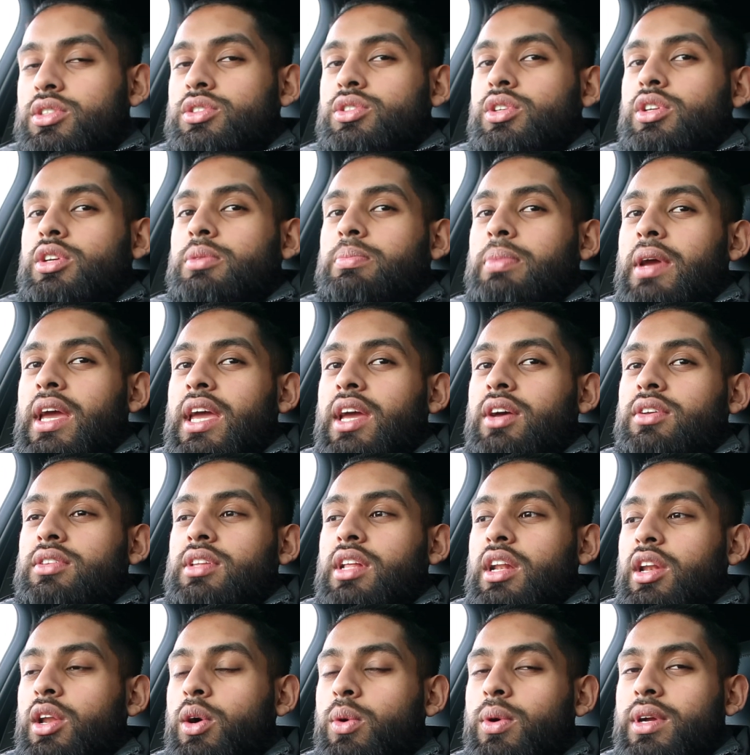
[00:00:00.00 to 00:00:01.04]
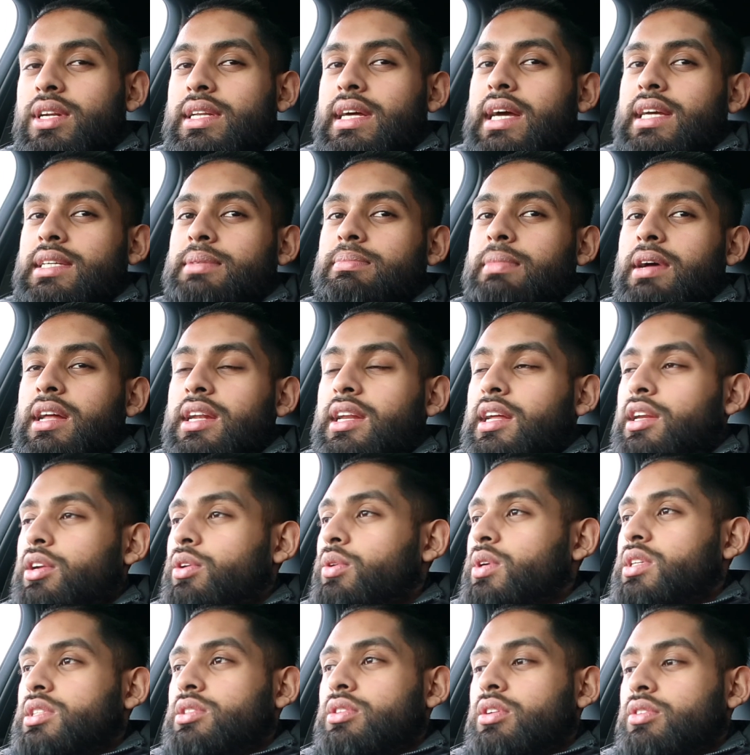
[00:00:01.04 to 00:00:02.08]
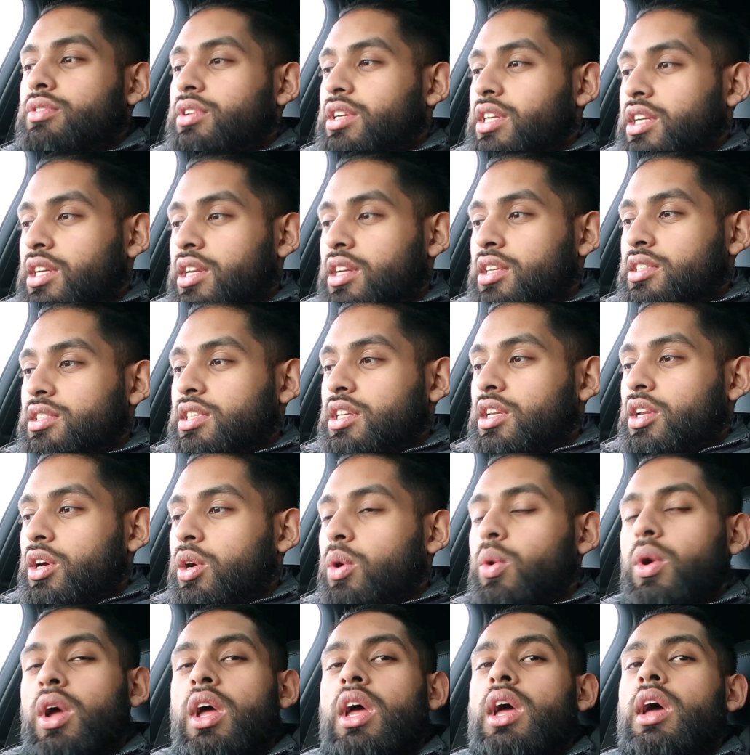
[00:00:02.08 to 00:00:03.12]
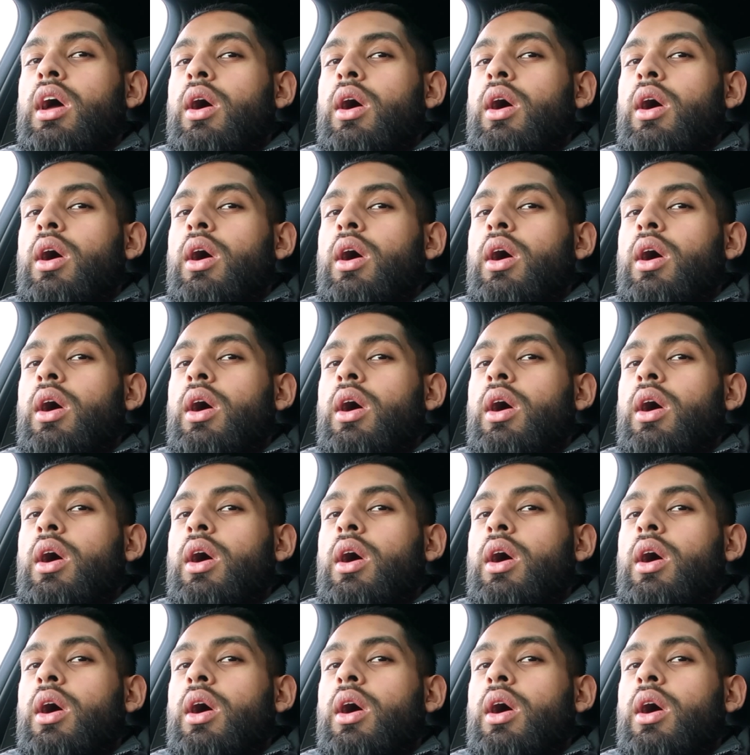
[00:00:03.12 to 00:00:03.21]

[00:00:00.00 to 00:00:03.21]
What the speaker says: so you pay on the lower tax band. I know it's not ridiculously low.